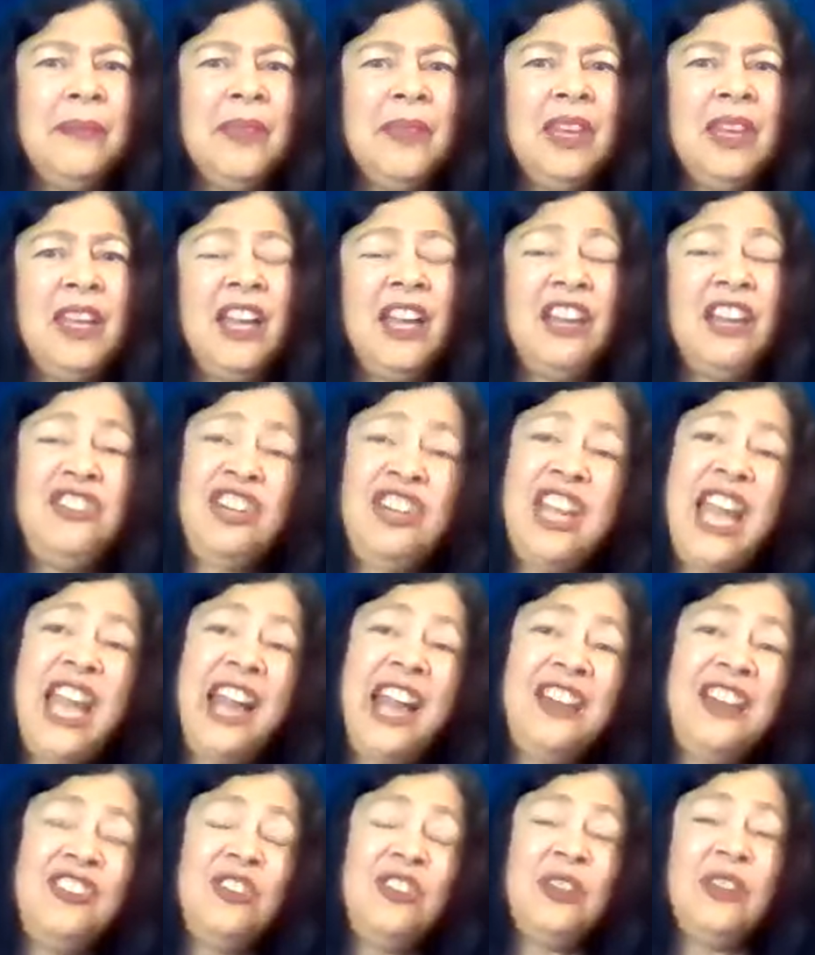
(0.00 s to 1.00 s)
And she
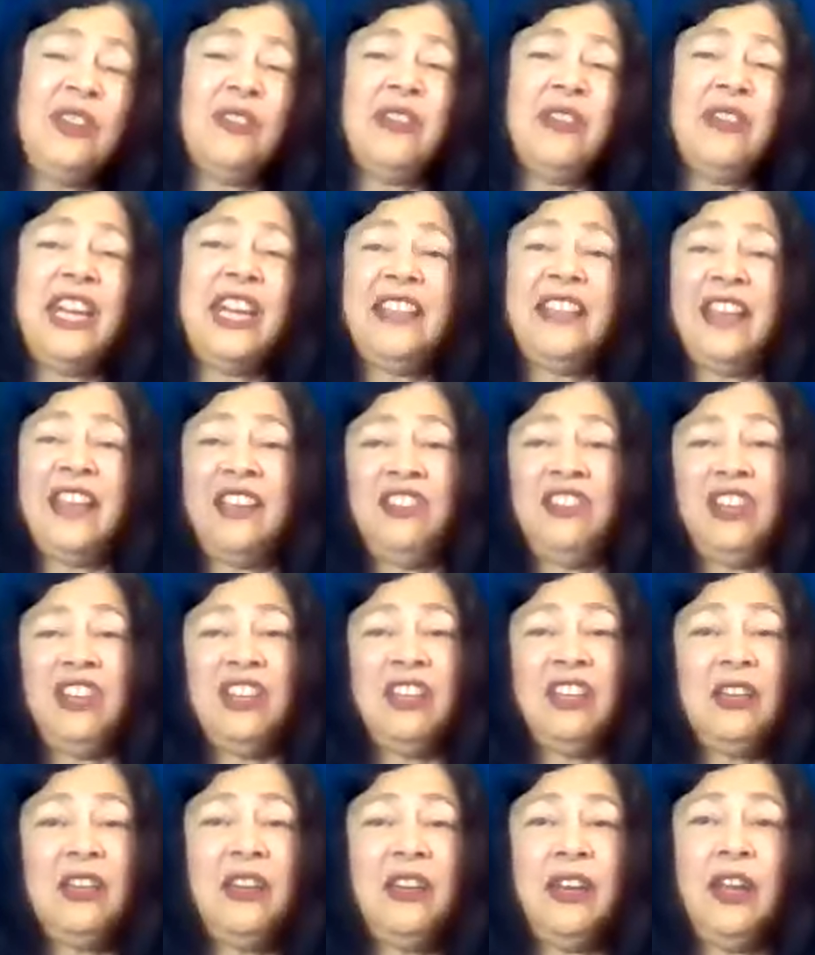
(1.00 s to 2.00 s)
had to agree that she
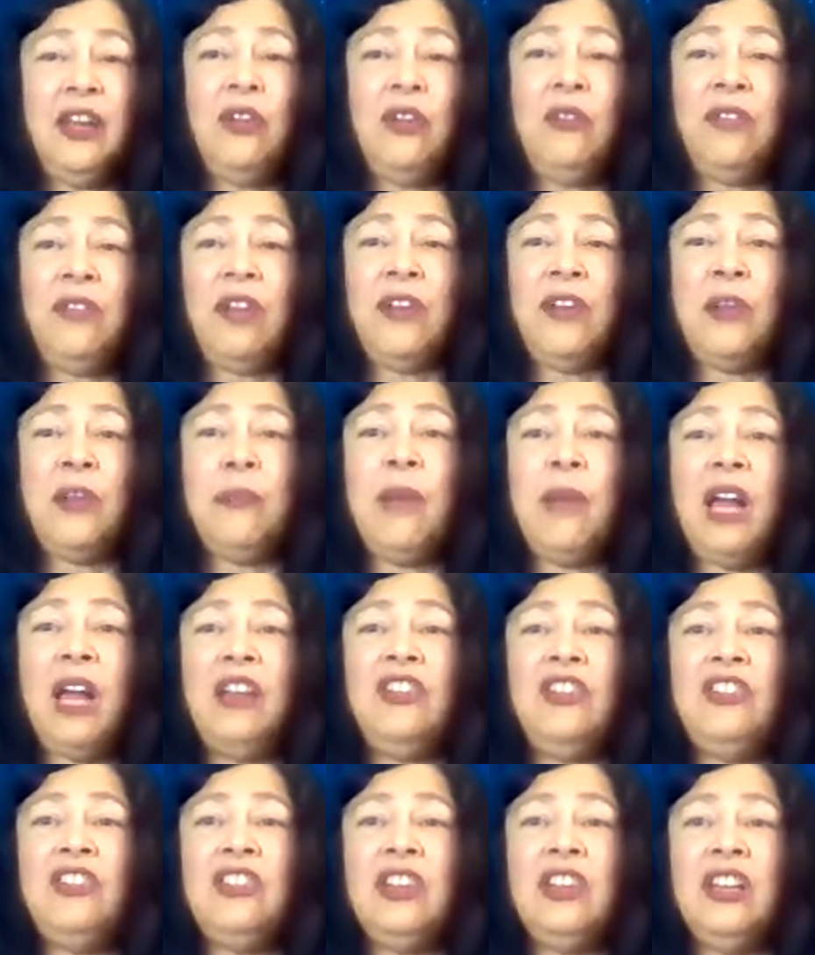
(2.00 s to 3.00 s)
didn't know very
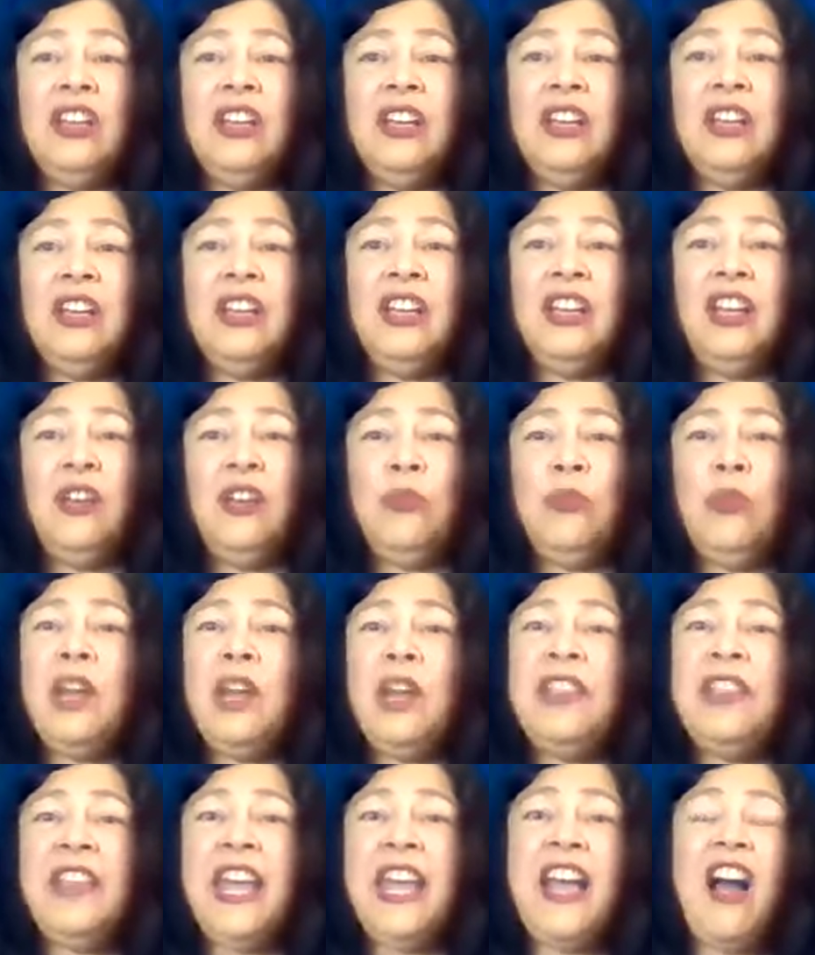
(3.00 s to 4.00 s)
much. And
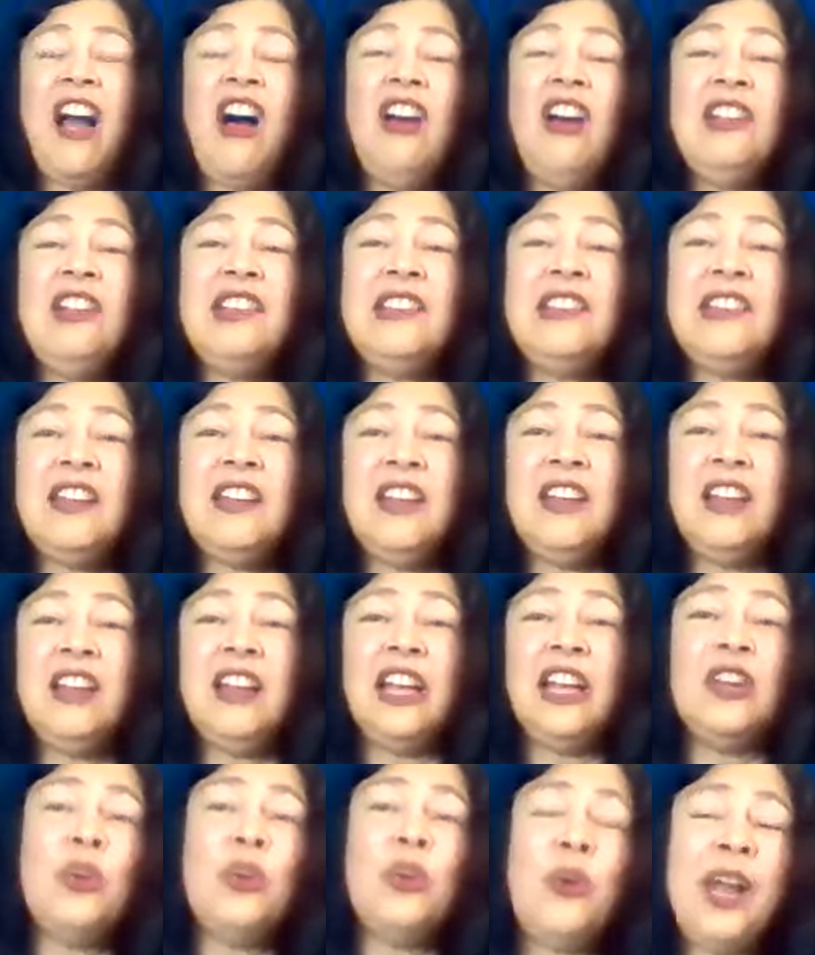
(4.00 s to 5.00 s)
when they asked her
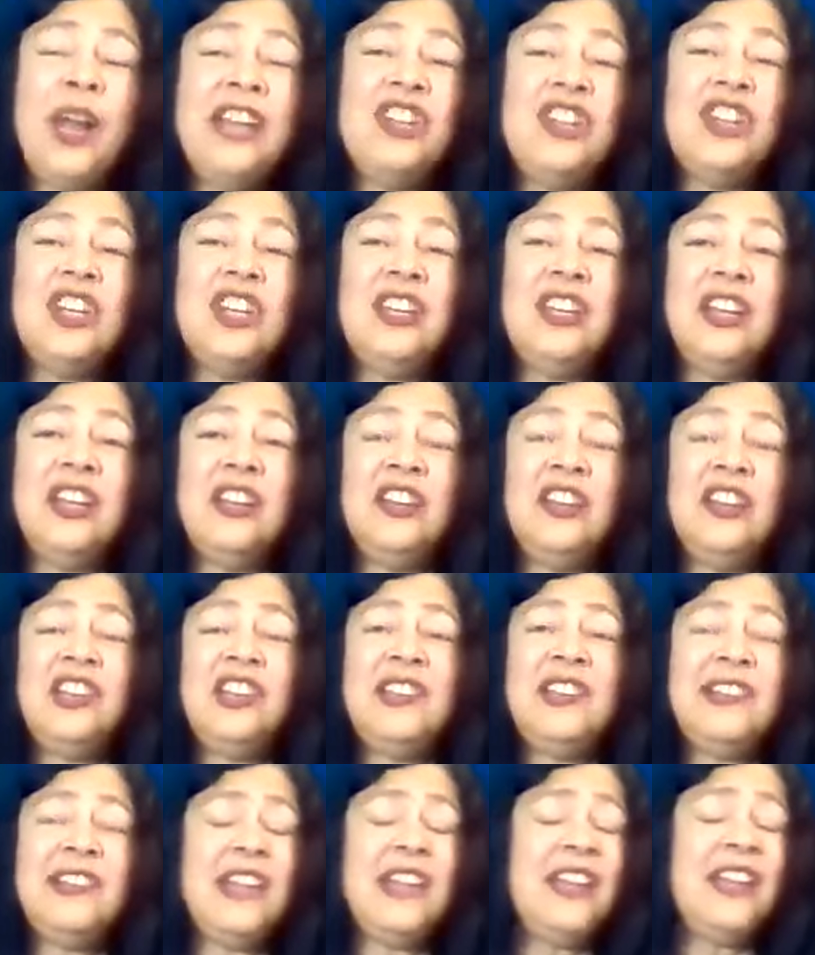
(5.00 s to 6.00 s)
and questioned her, she
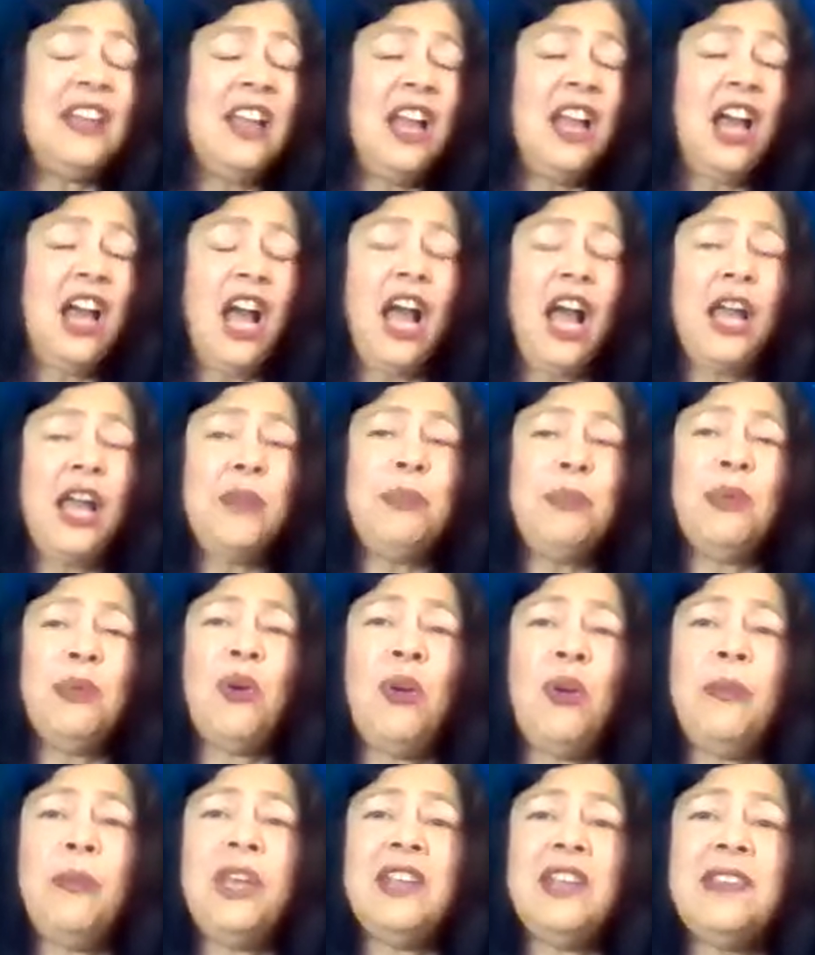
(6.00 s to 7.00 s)
said, "I
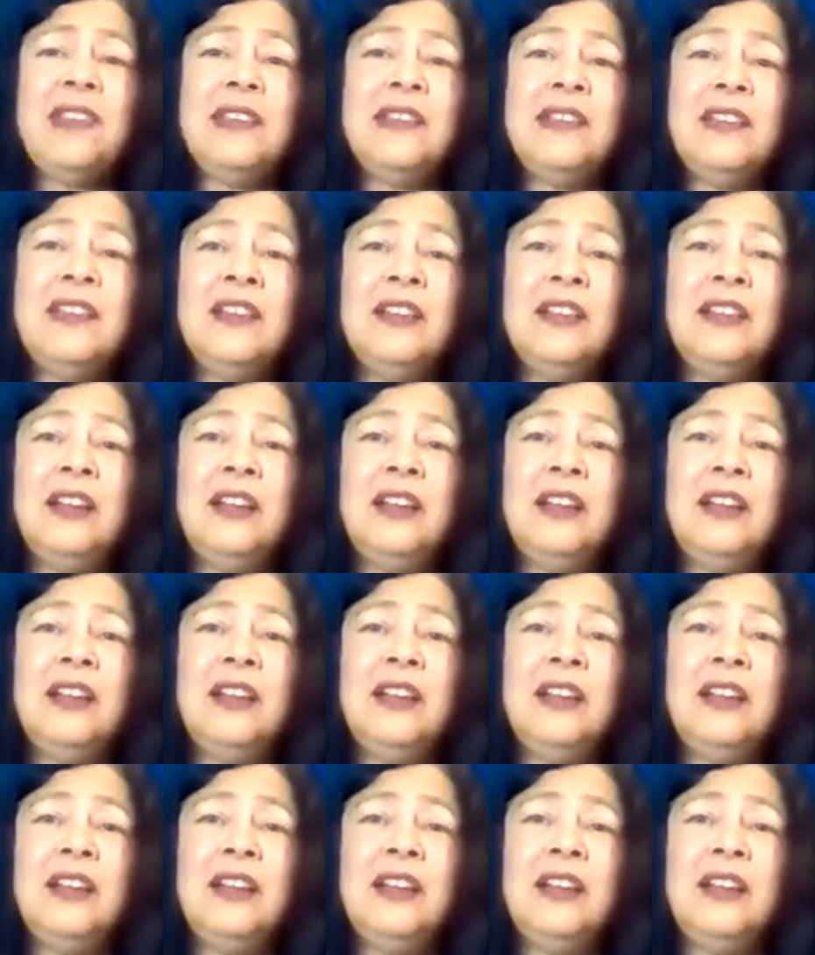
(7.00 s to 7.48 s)
promised."